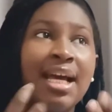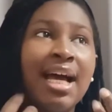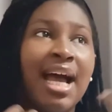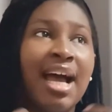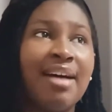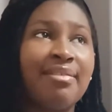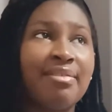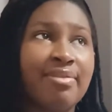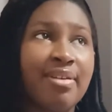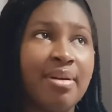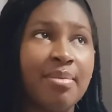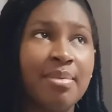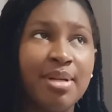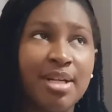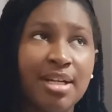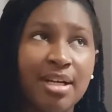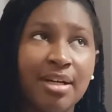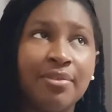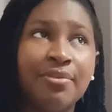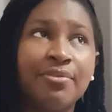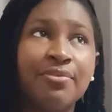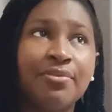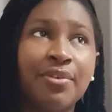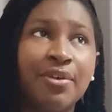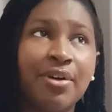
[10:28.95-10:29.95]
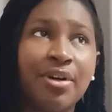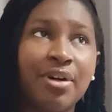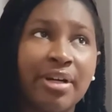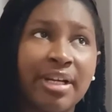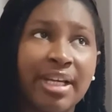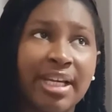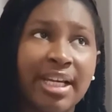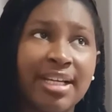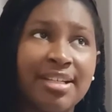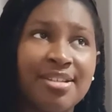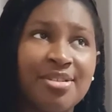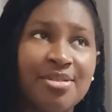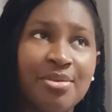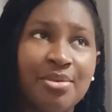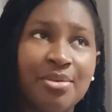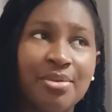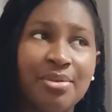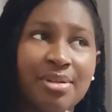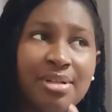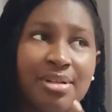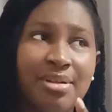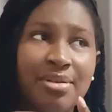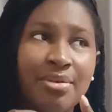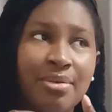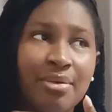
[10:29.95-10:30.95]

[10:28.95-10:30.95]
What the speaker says: I have a family of 4 here, so